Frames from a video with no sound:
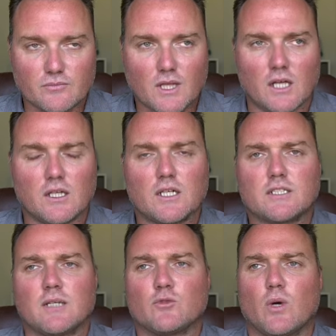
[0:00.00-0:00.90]
A lot of
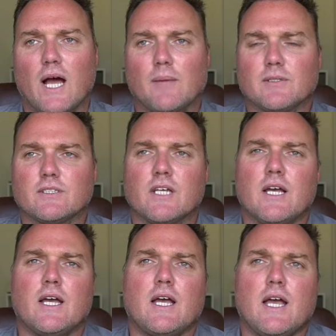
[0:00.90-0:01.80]
times, what happens
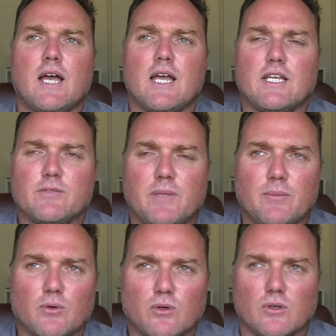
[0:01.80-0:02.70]
is
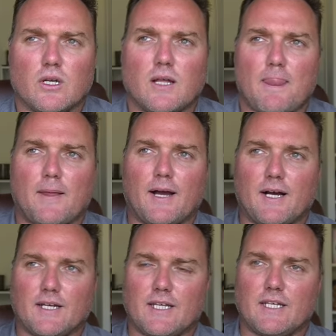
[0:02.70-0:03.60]
people
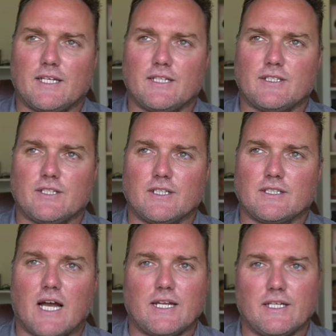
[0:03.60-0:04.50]
uh, get into this
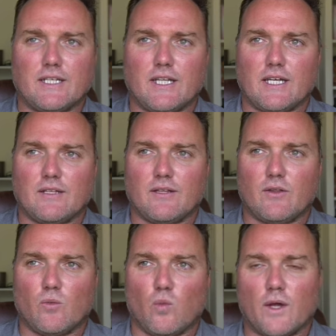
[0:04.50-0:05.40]
idea that
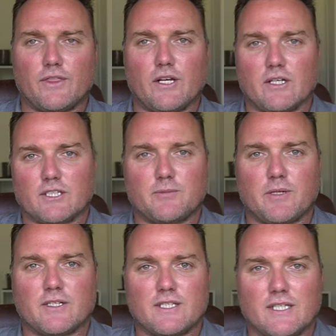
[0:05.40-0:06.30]
what they're
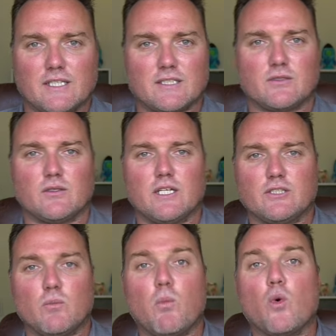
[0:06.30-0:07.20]
experiencing is
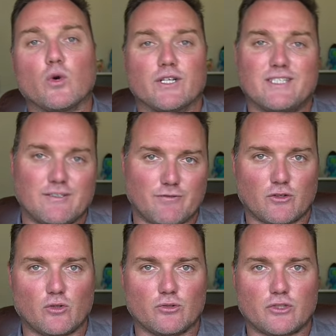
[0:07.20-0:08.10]
is more
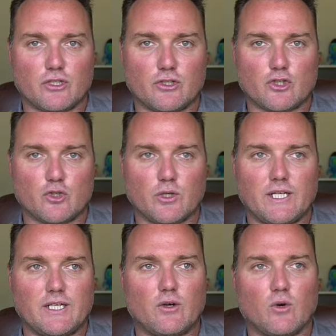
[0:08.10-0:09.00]
difficult to
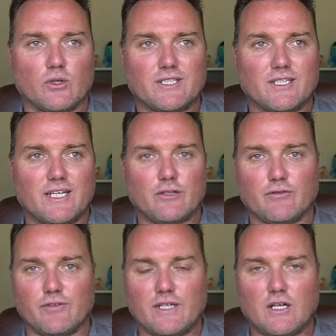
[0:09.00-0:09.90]
treat or to
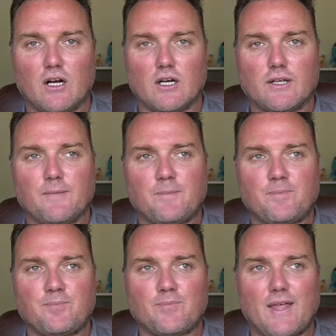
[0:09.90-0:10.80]
intervene on
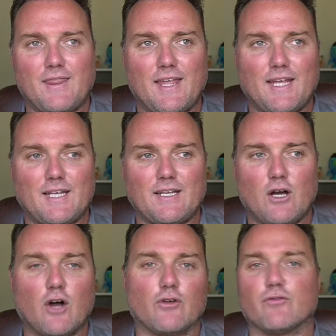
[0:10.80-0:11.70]
than
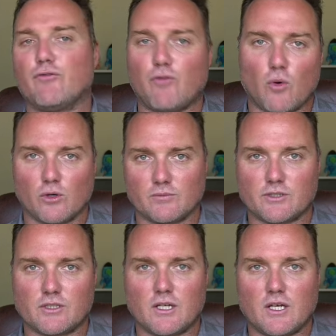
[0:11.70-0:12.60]
other forms